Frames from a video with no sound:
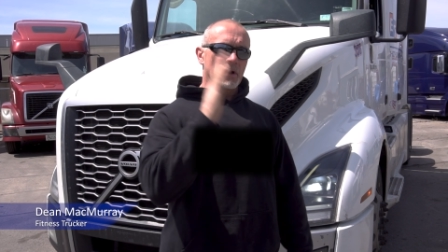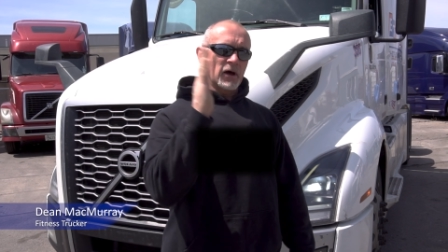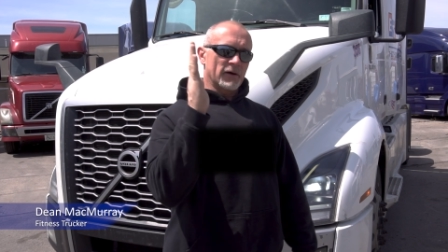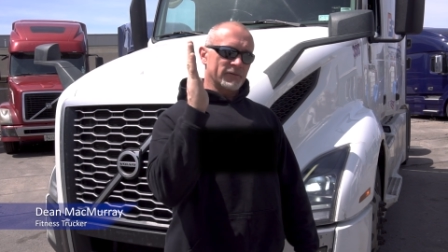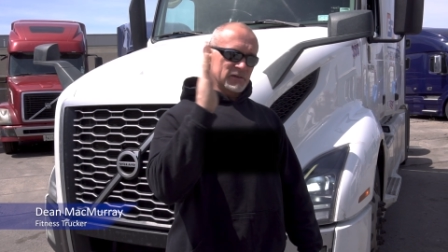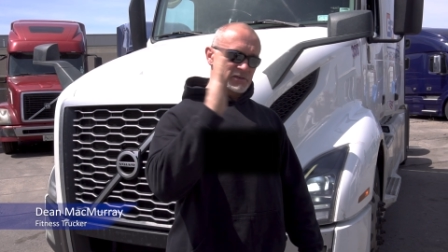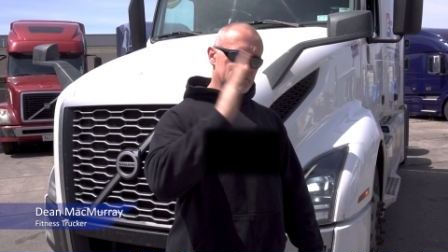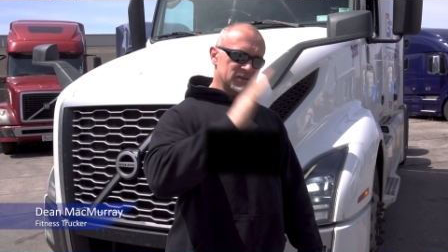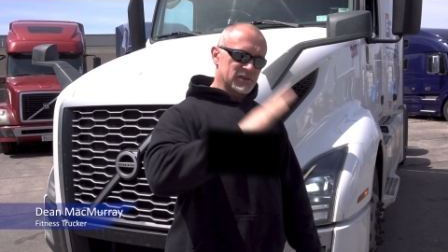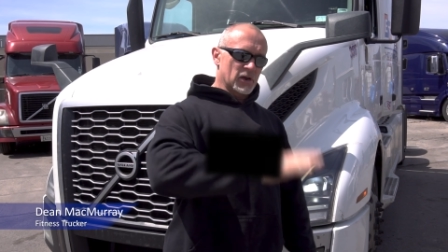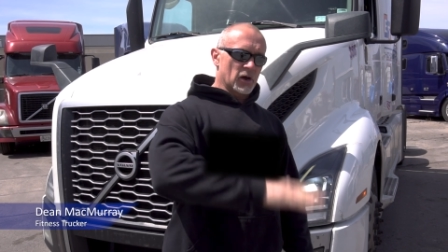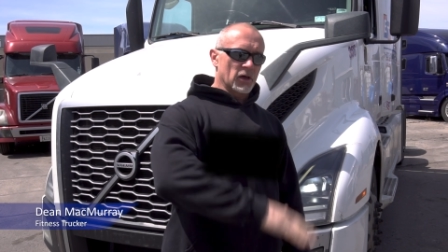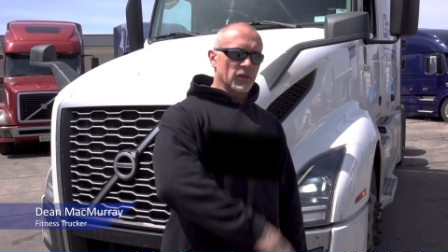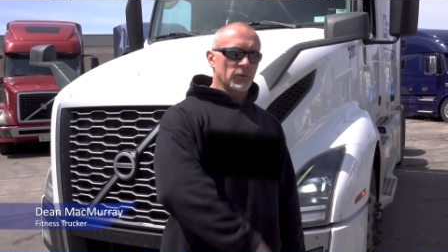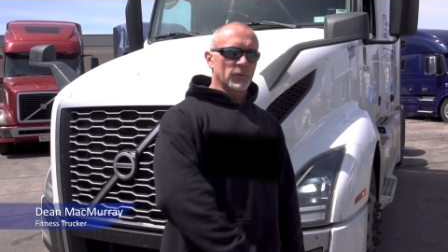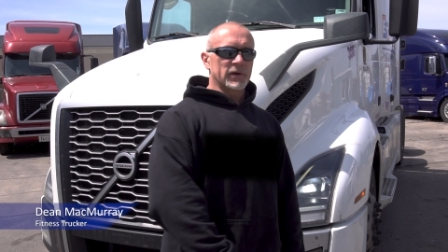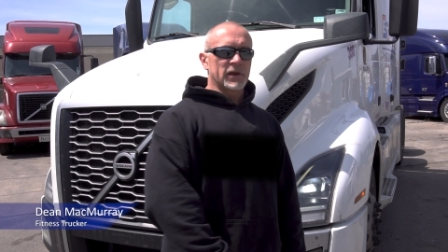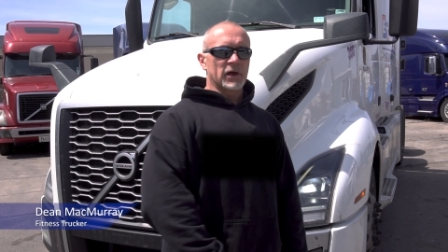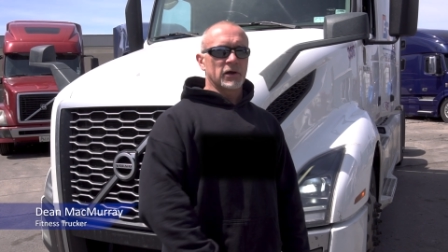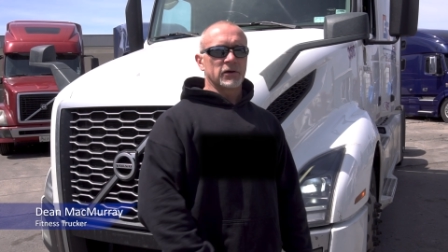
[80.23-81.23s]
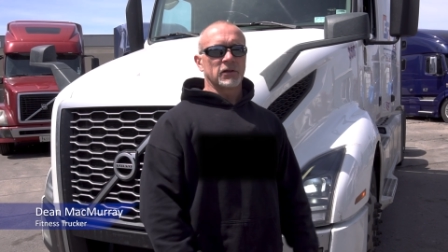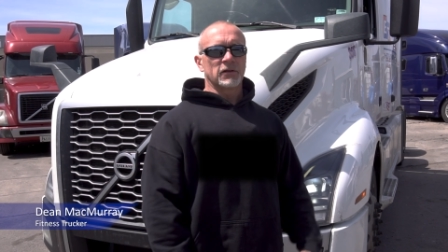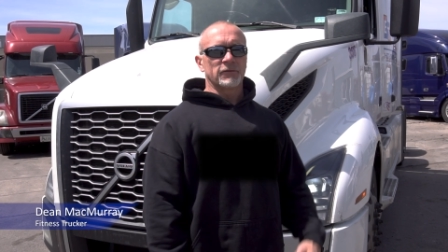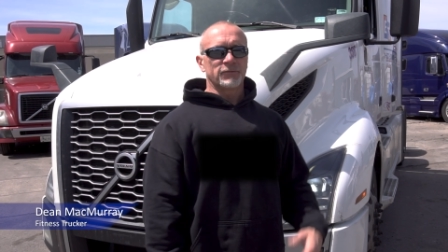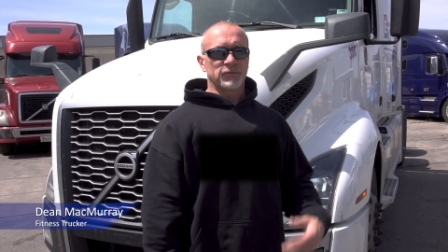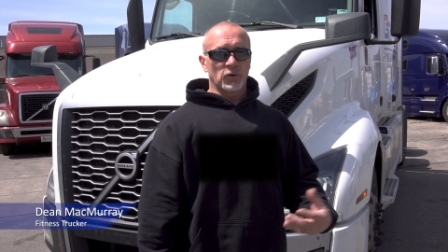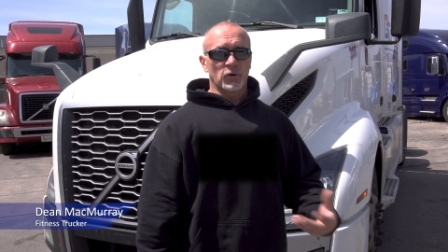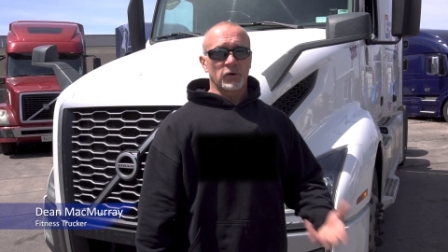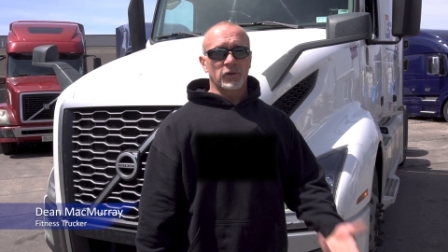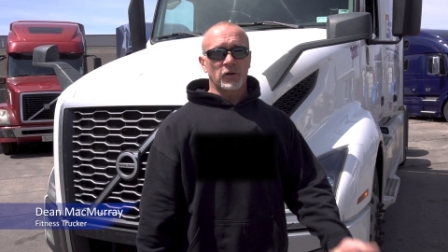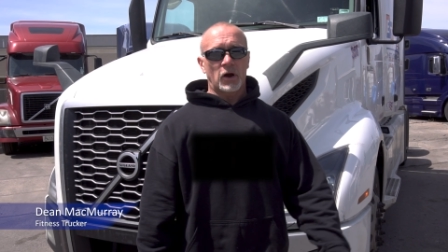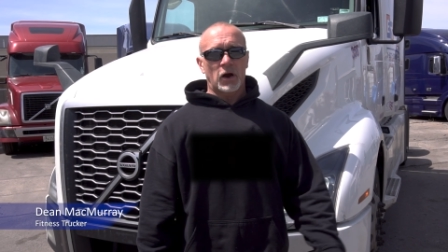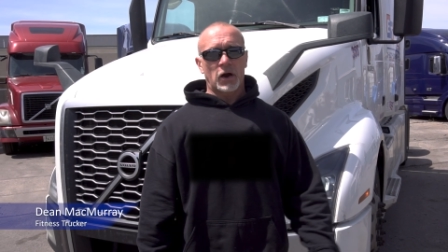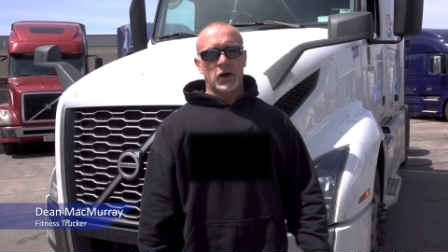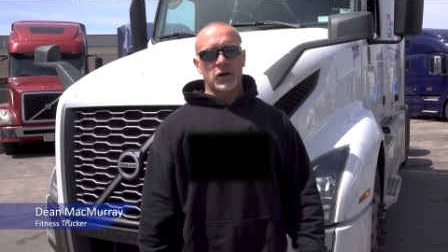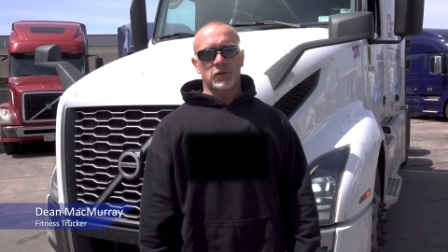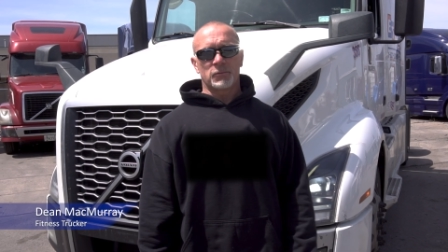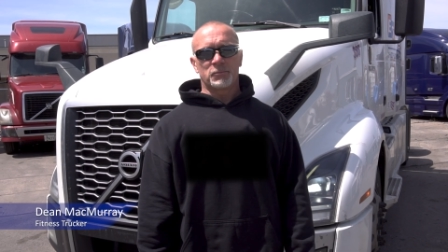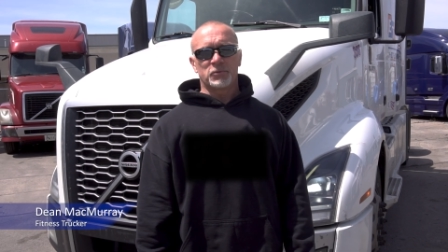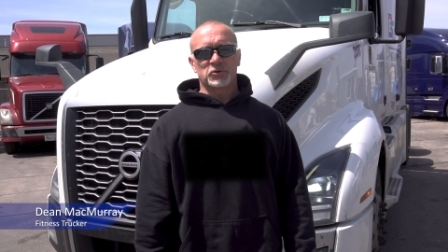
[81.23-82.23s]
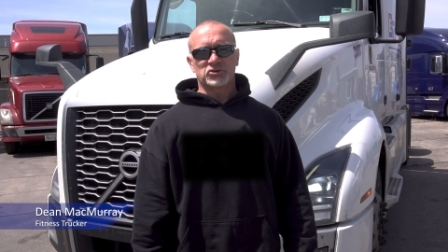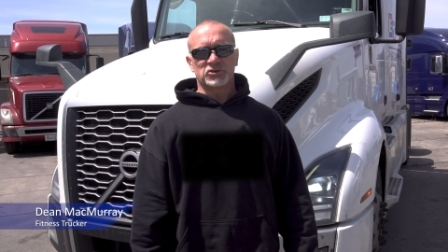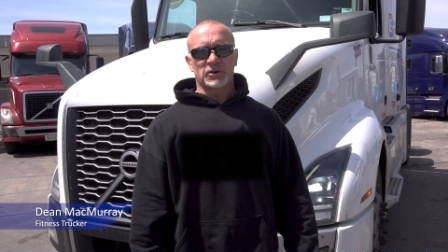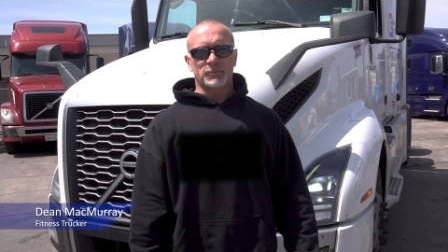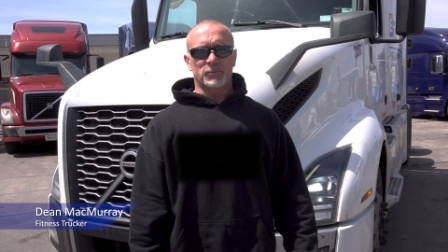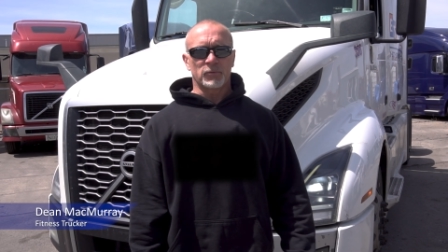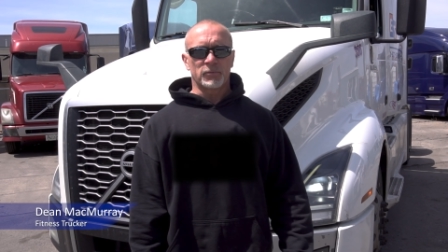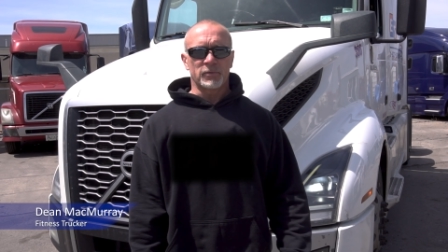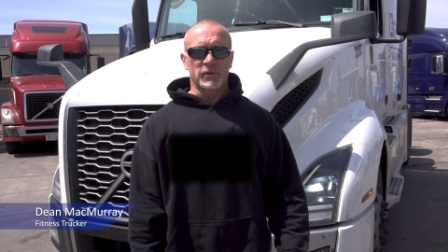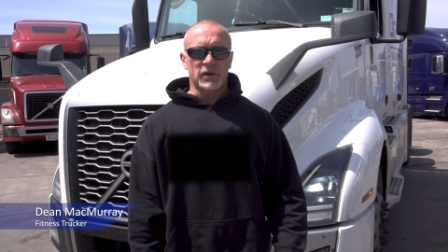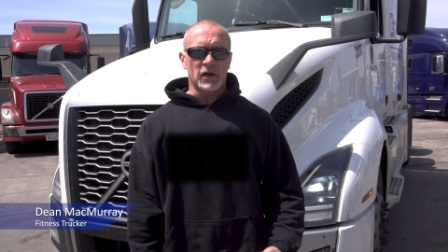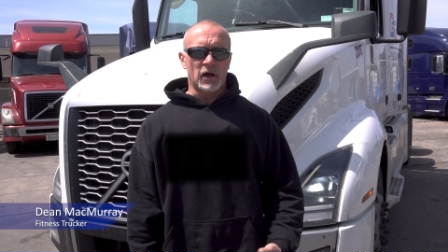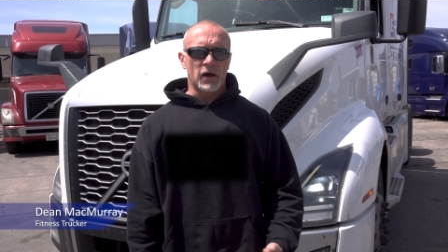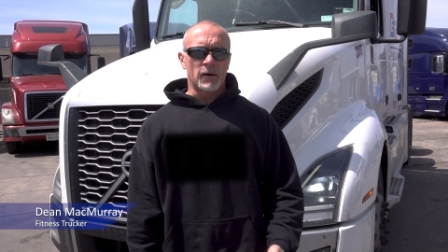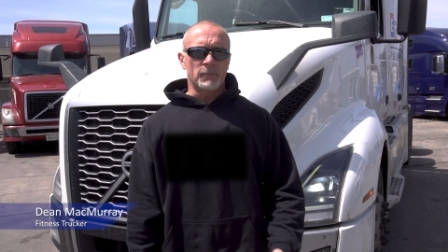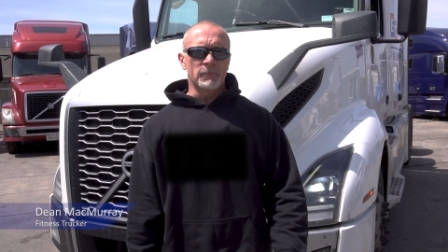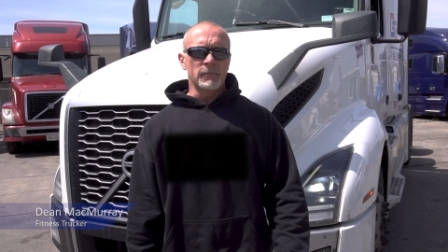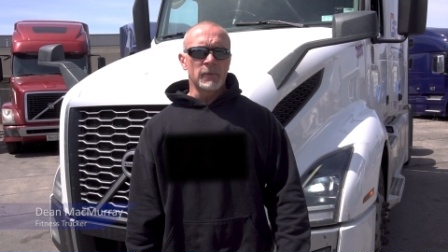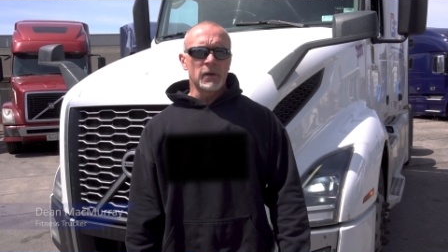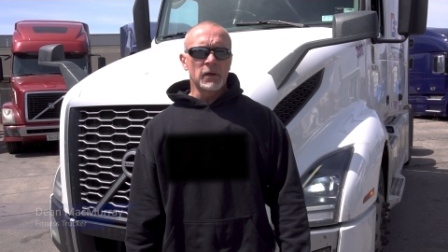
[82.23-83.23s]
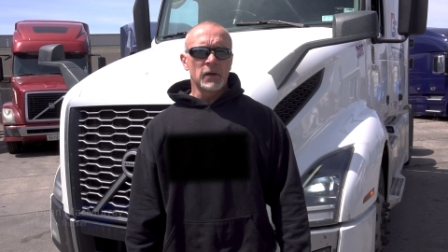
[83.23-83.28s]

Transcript: obviously all the way down to the floor, the harder the push-up will become.